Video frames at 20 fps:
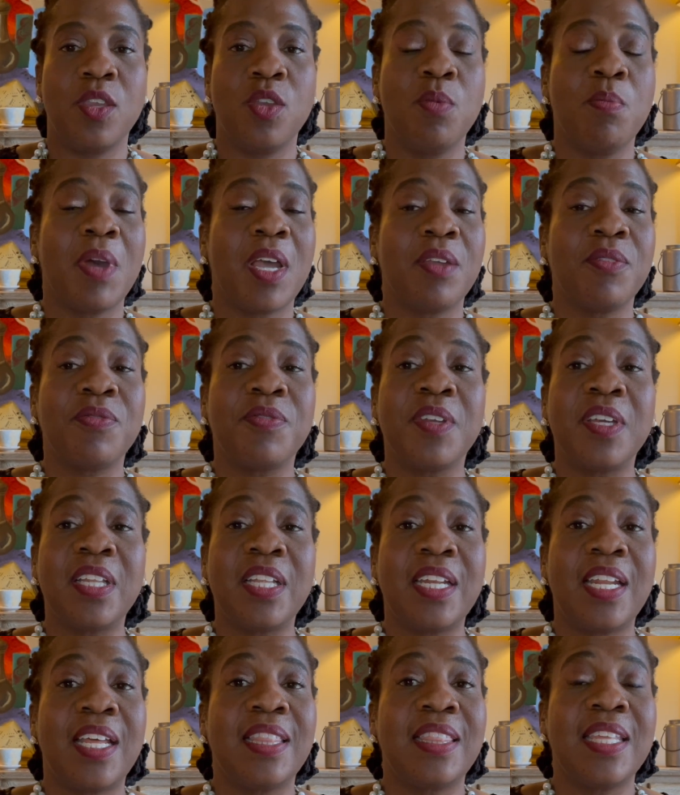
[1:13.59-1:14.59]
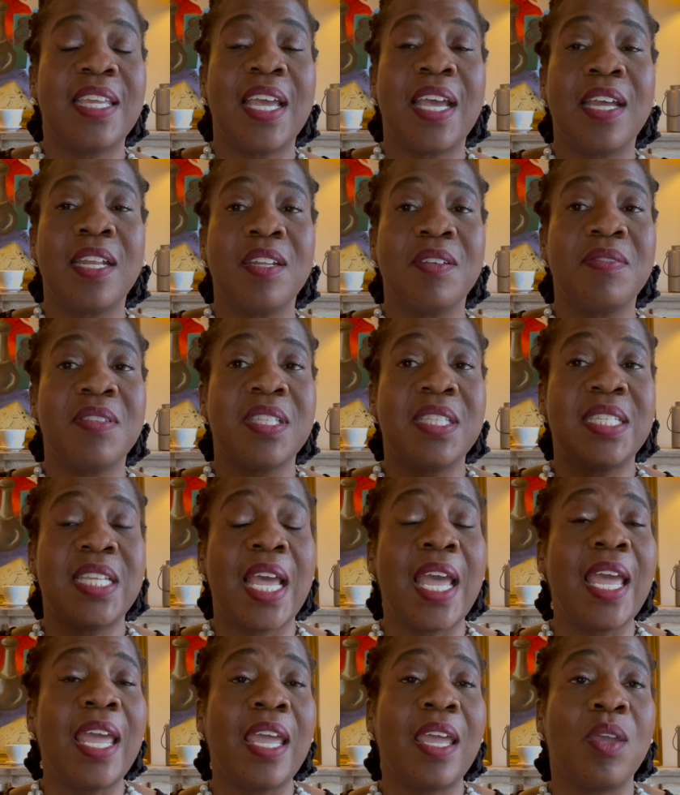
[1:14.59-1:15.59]
You might feel it at the end of the
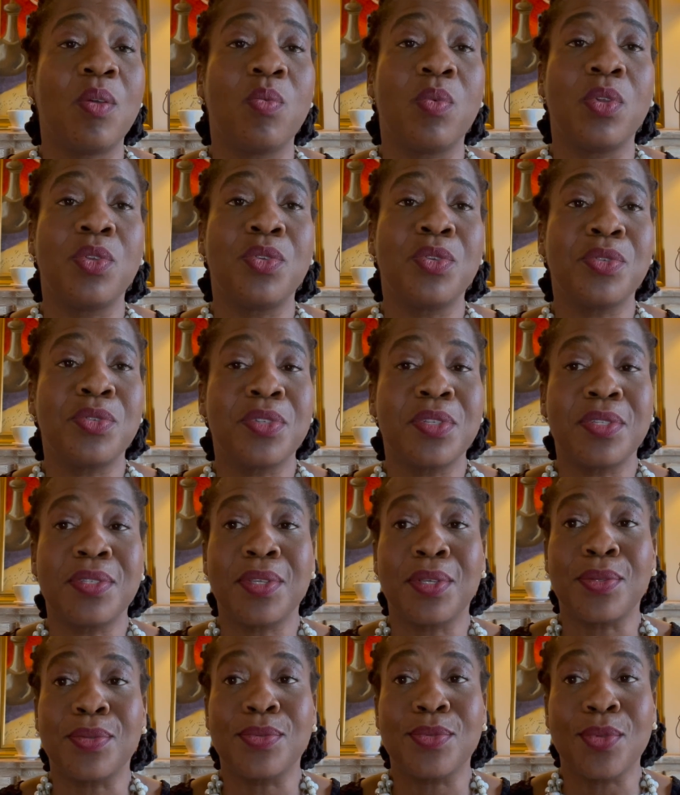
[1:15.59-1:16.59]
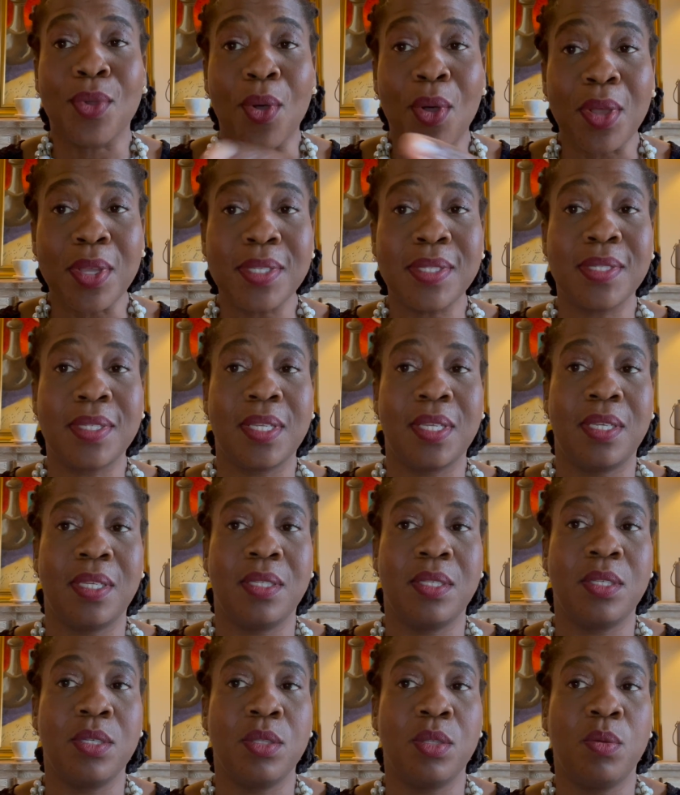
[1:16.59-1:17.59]
day when you're just
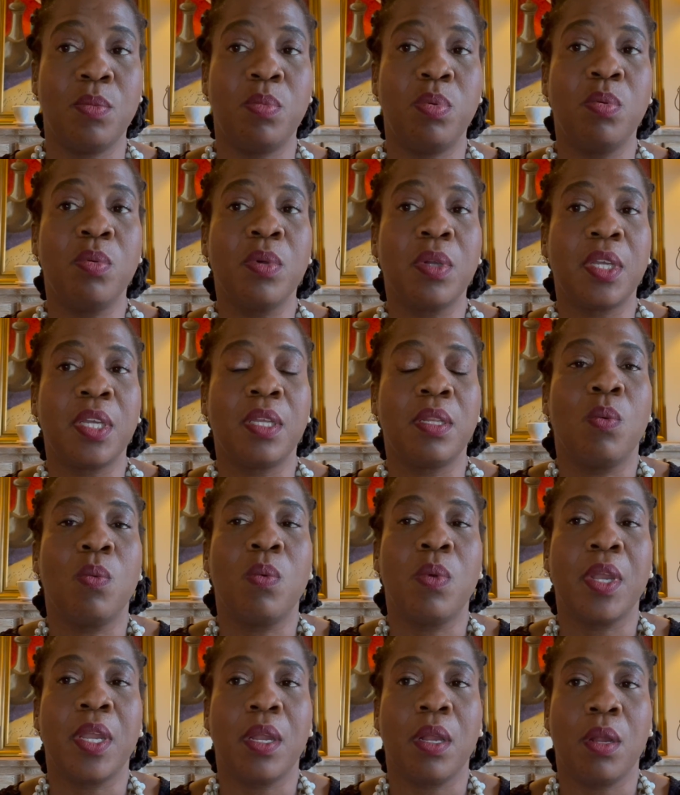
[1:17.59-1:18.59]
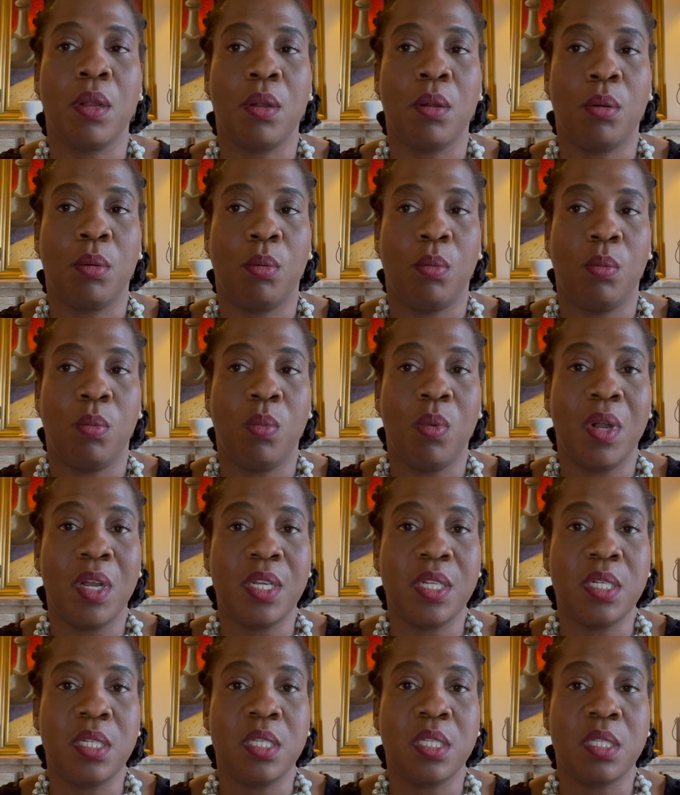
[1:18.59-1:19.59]
exhausted to the point where
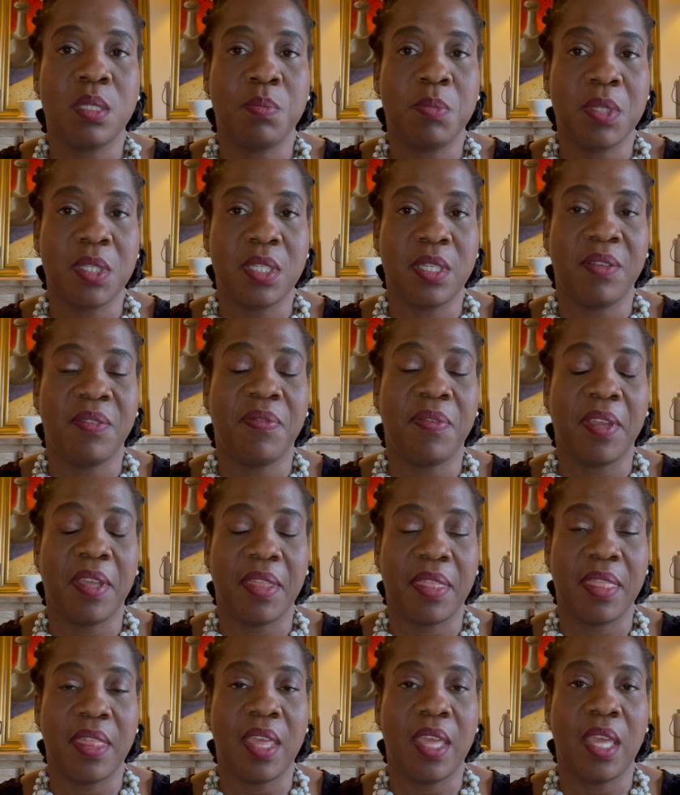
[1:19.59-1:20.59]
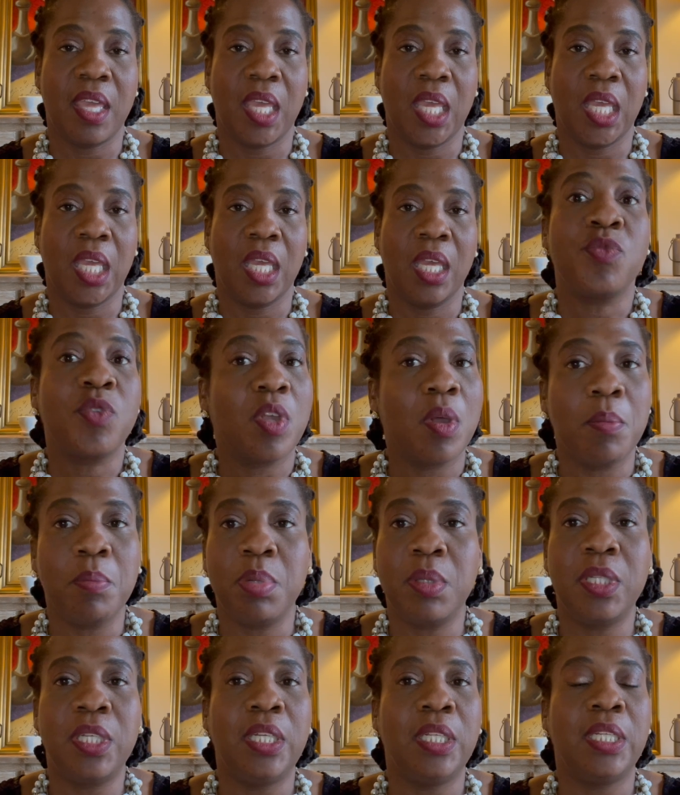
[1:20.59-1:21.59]
one specific thing
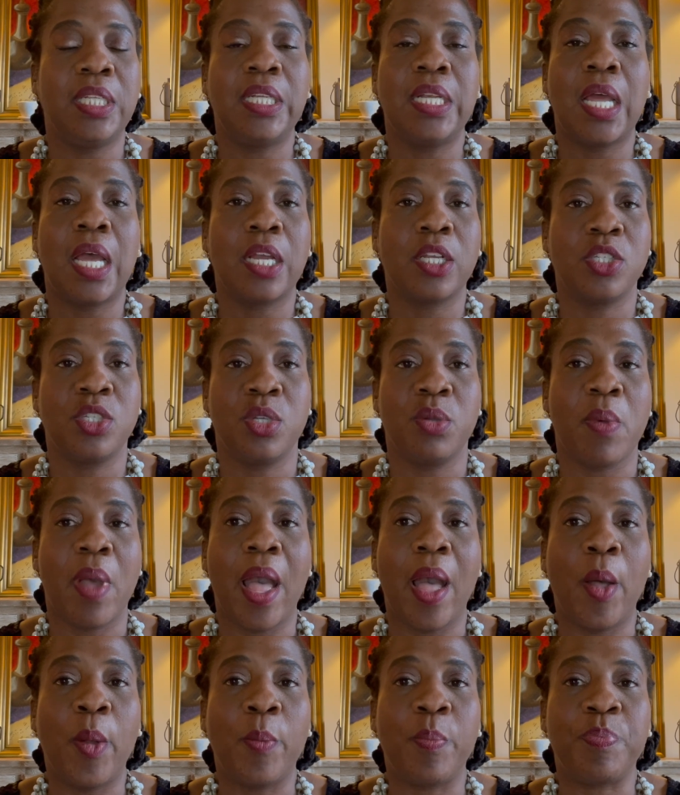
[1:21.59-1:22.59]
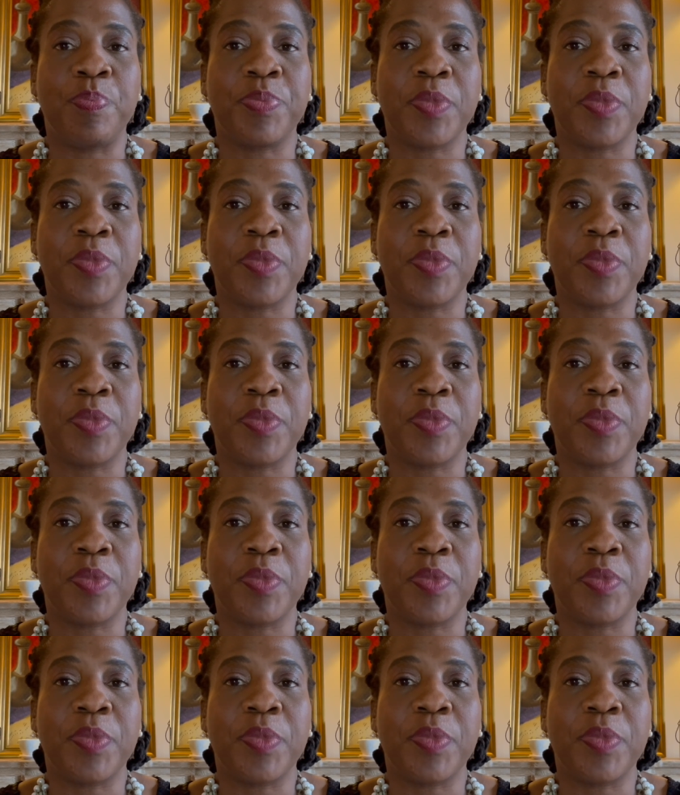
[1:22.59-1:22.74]
completely knocks you out.